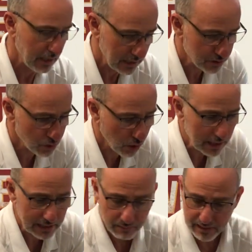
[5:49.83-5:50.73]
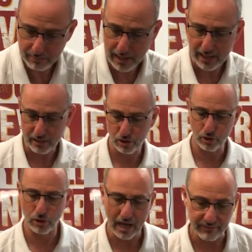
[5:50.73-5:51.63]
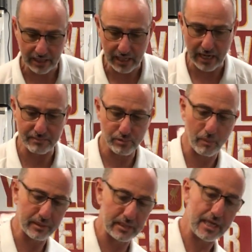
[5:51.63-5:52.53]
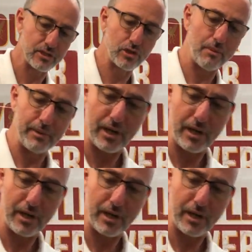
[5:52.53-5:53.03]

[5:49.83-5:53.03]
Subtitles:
Let's talk a little bit about you having a proper desktop